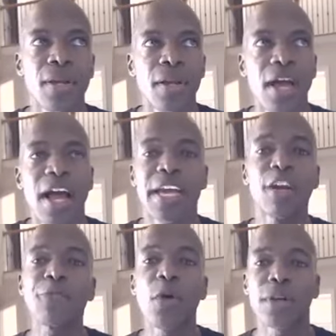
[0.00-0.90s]
I can't
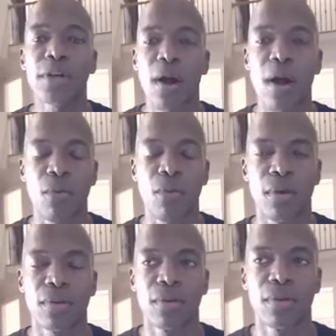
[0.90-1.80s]
afford the car I
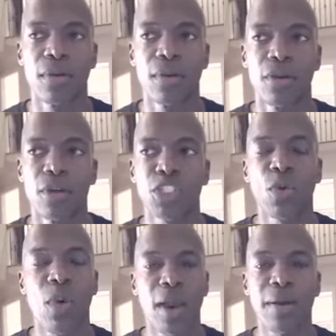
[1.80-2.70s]
want.
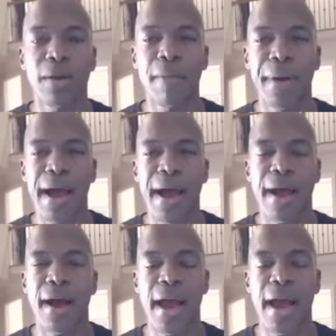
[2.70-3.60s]
So why don't I buy
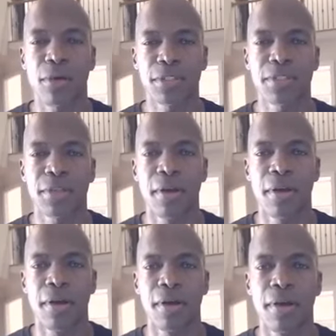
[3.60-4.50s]
a house,
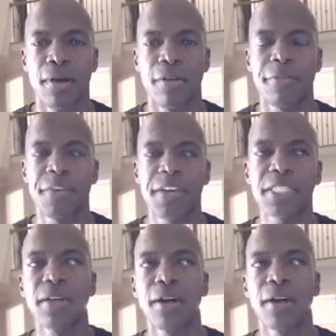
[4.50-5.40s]
fix
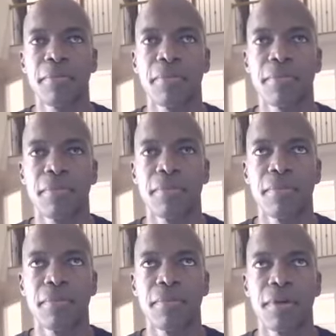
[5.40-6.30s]
it up,
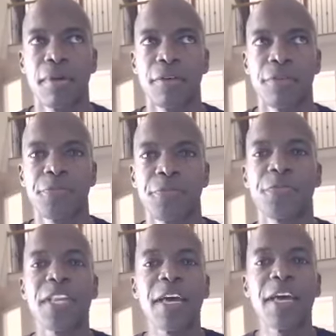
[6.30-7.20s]

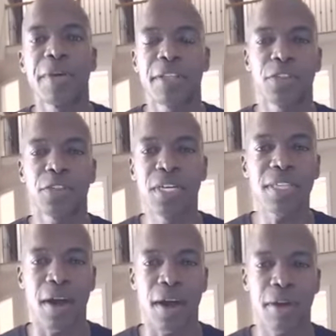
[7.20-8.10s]
flip it 3
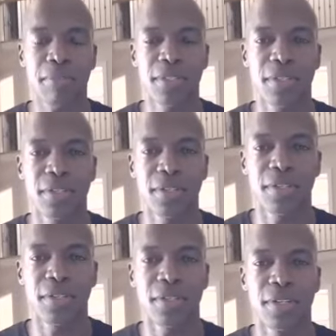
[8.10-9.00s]
times,
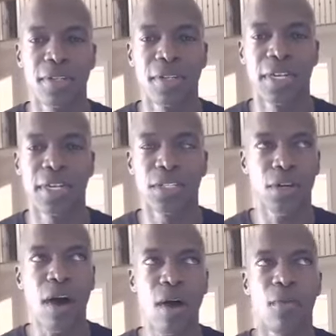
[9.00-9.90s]
get the
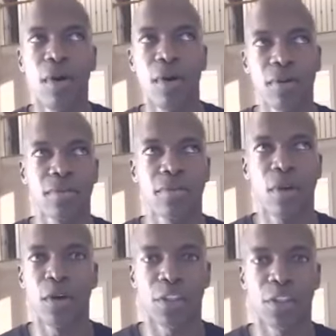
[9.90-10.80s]
car I want
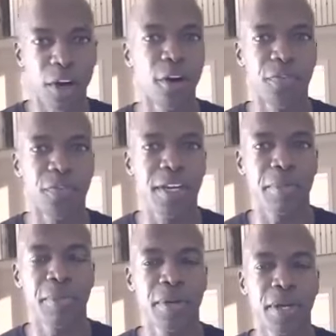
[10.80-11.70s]
on the 3rd
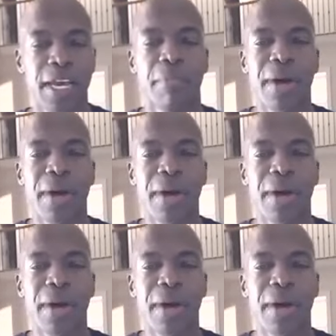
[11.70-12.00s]
flip, and buy